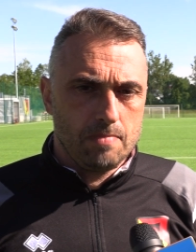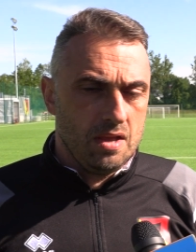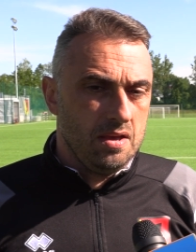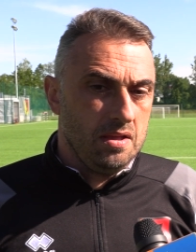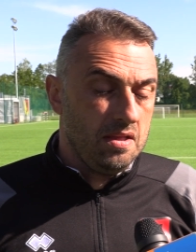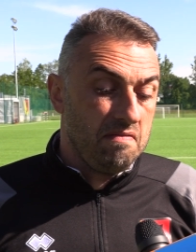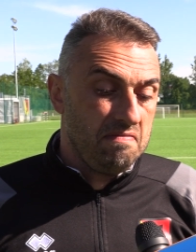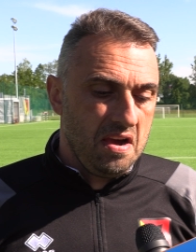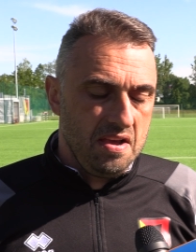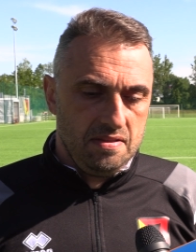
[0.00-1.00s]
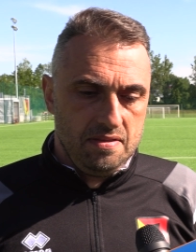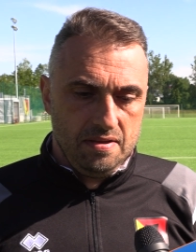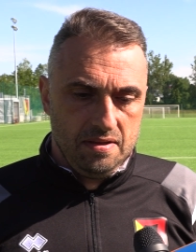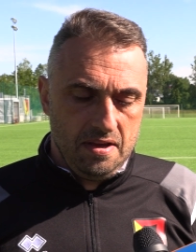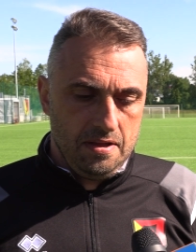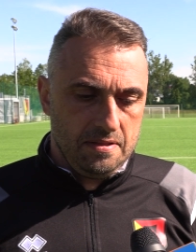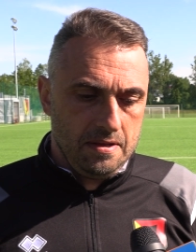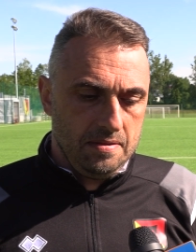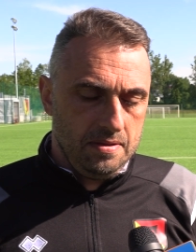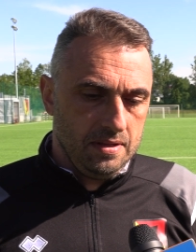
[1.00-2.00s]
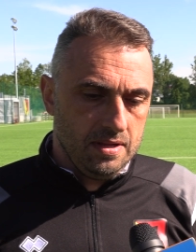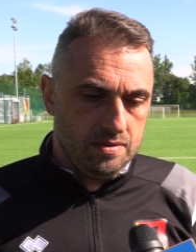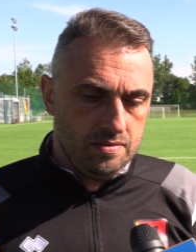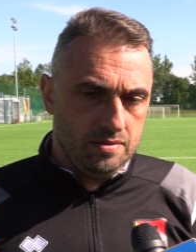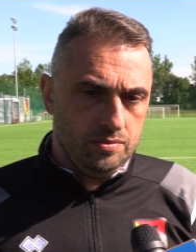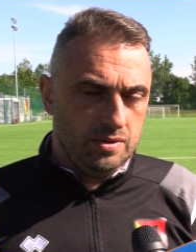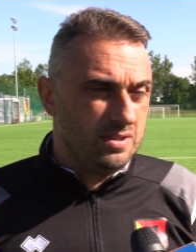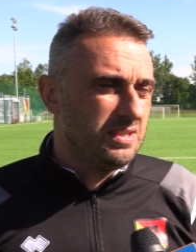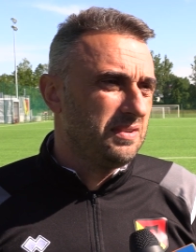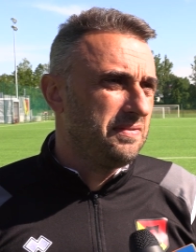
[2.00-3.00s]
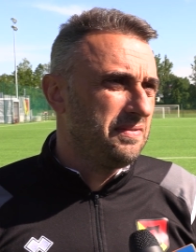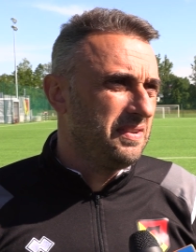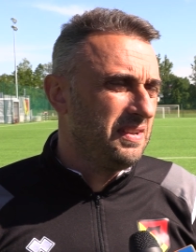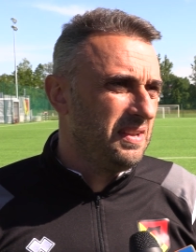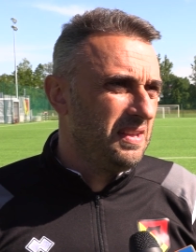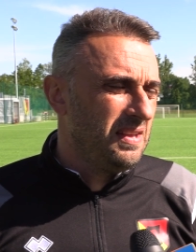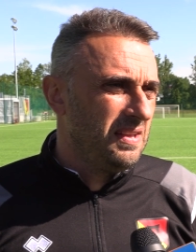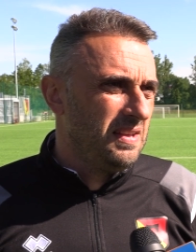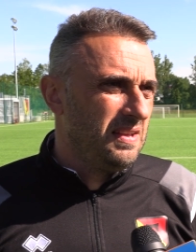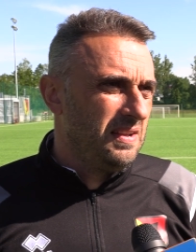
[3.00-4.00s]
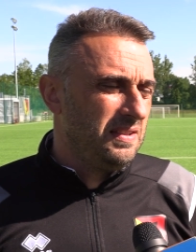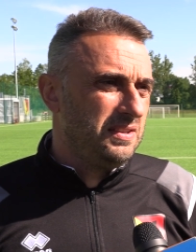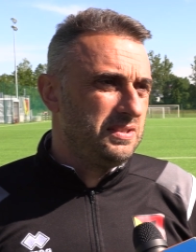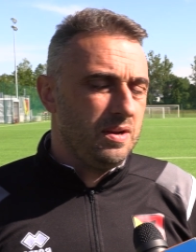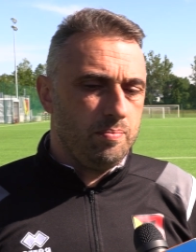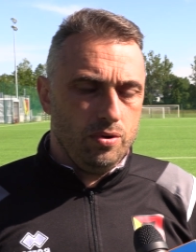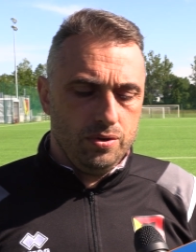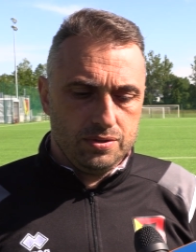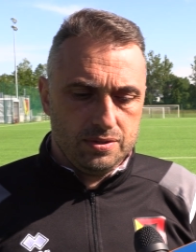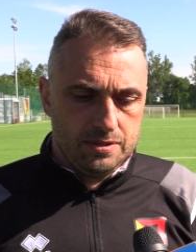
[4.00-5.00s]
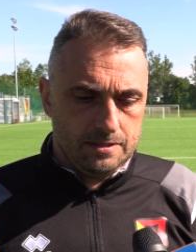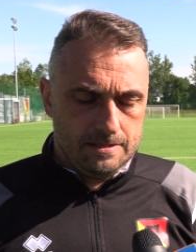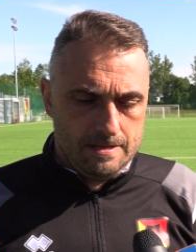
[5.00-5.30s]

They, they fight, and I think that we deserve these three points.